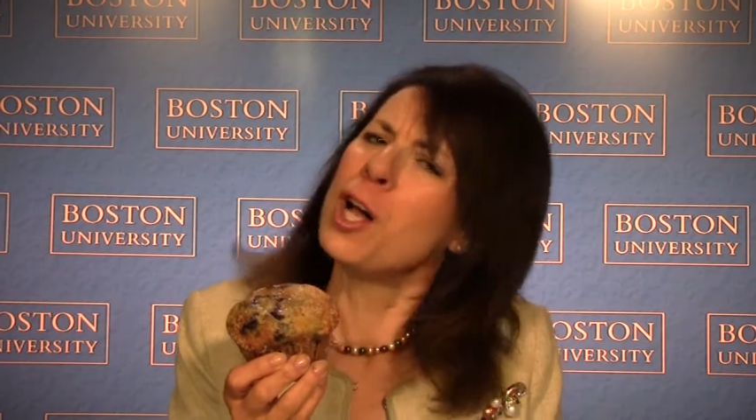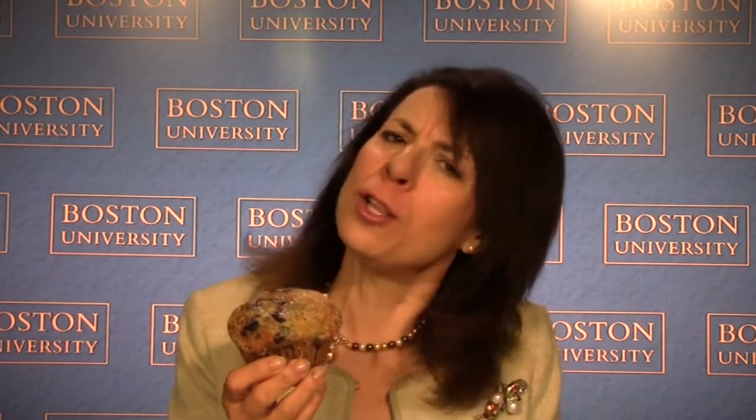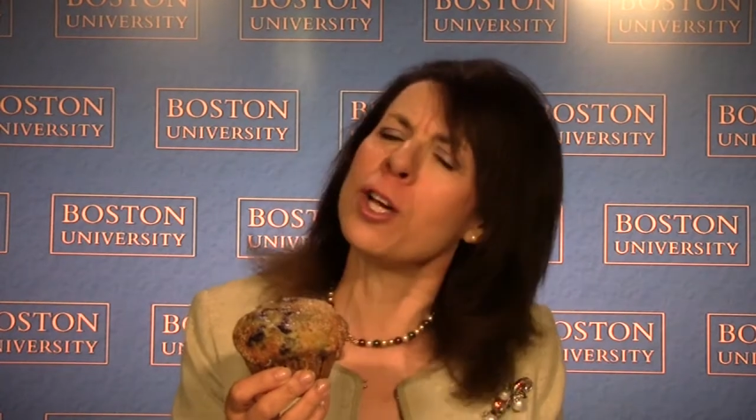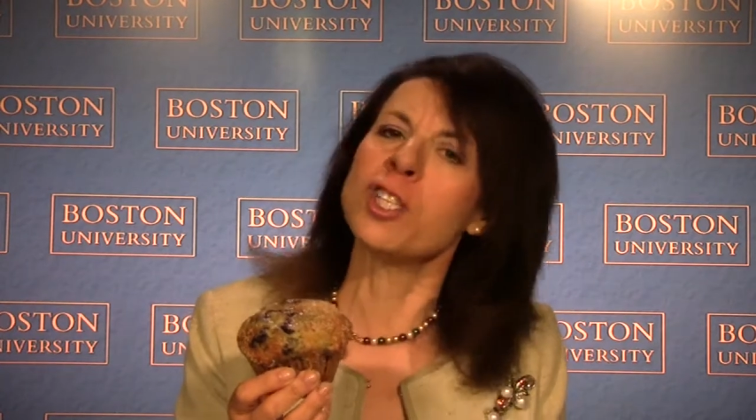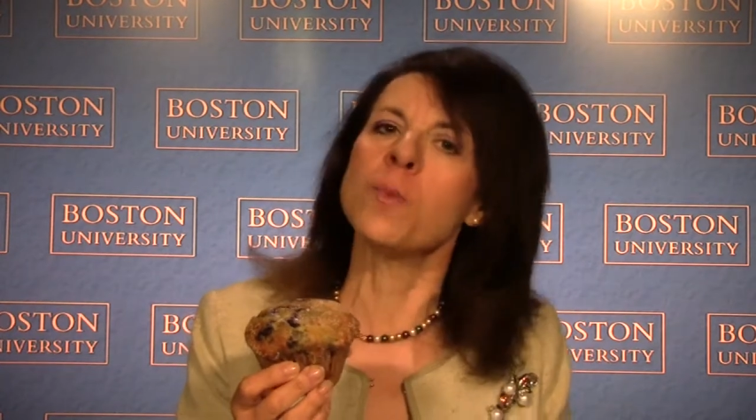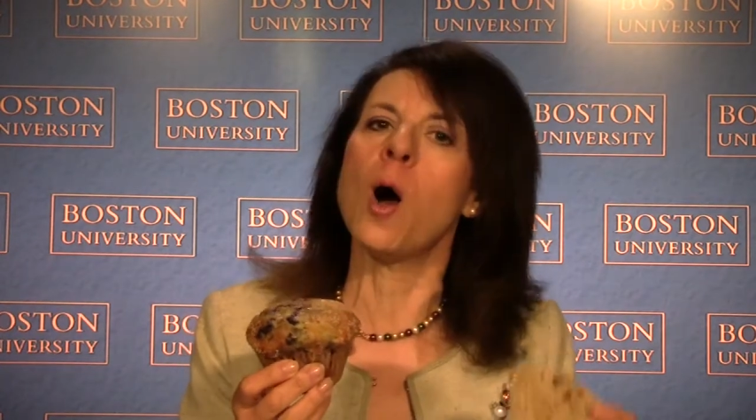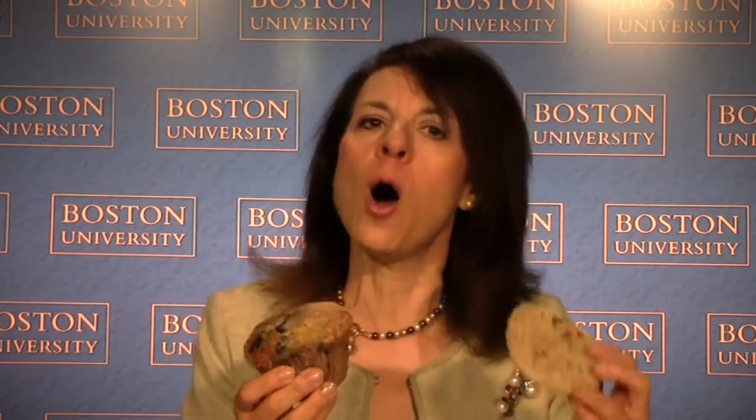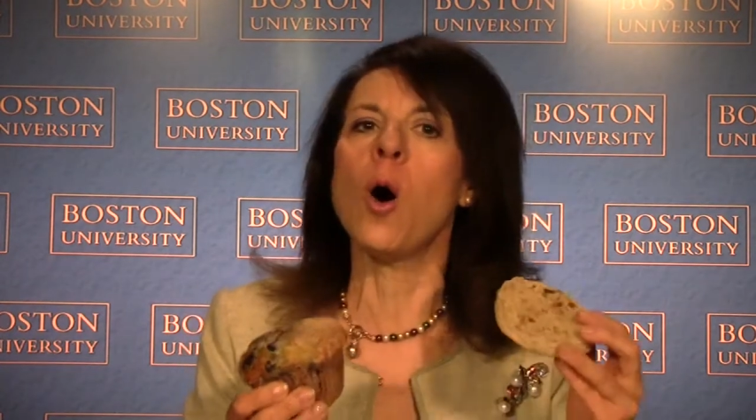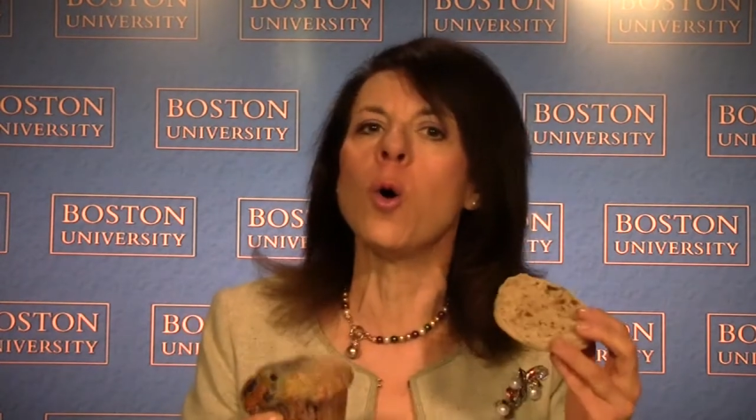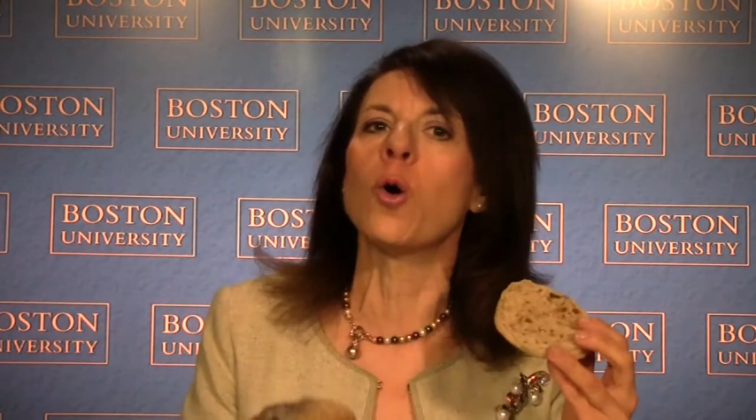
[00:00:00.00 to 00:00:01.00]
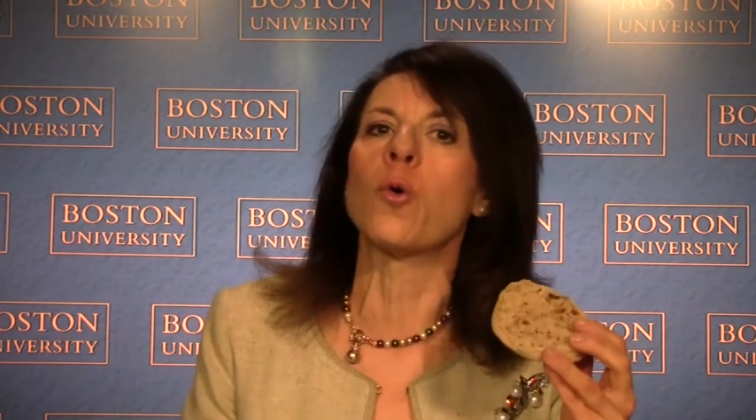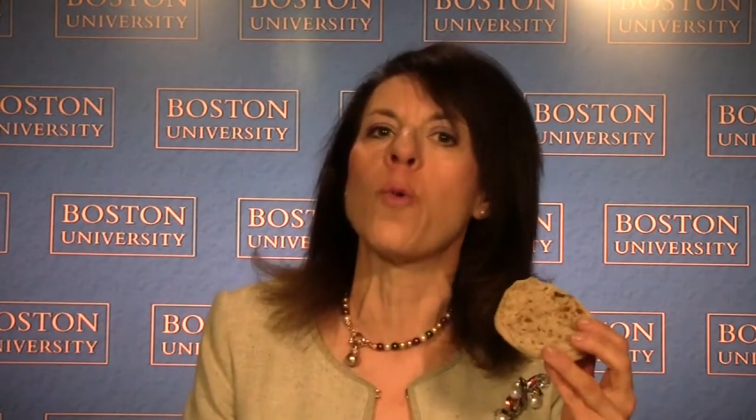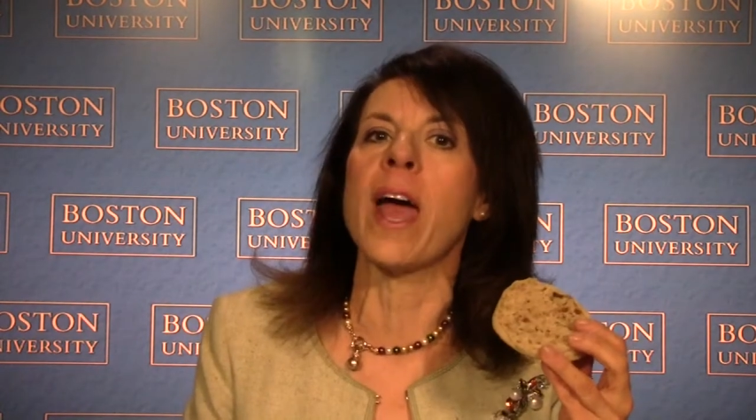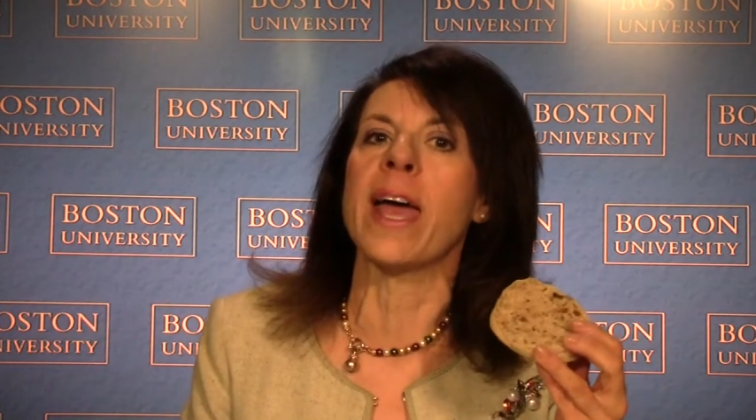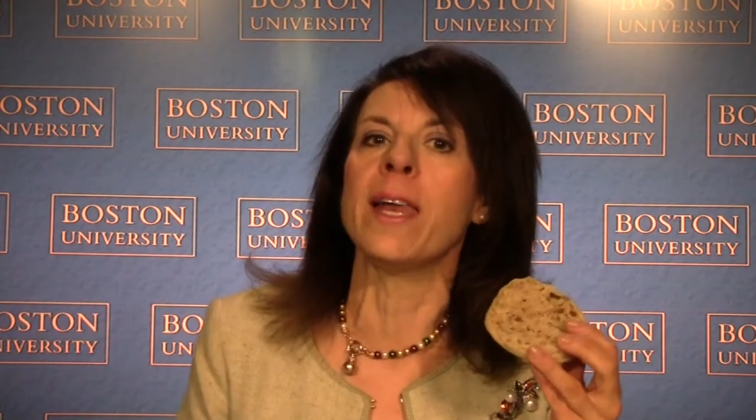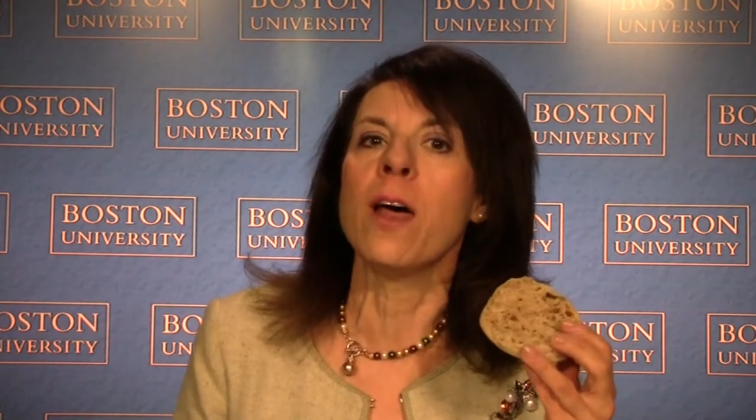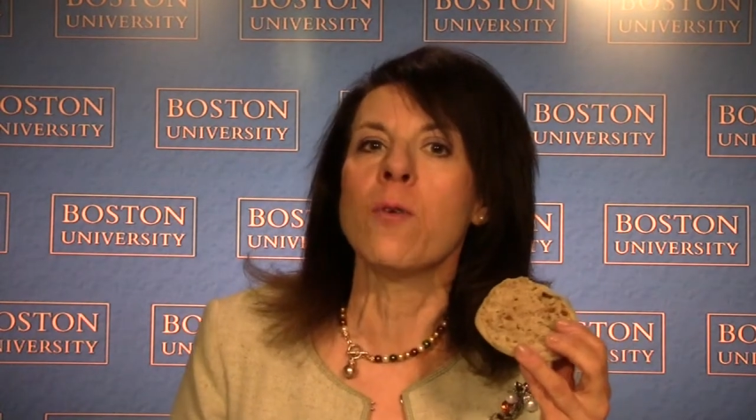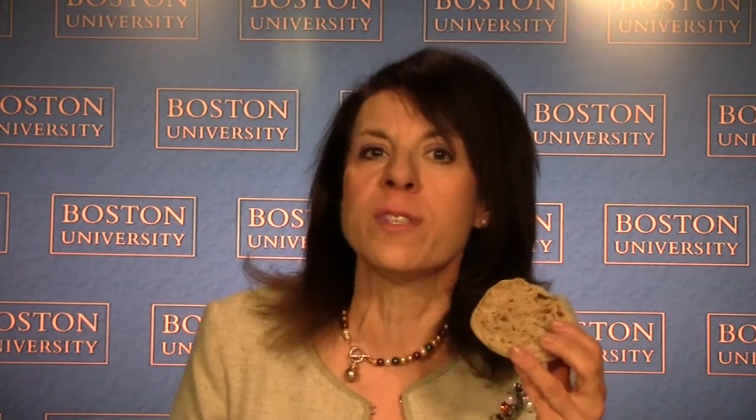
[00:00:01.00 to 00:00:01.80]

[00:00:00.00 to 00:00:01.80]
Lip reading: look to a whole grain,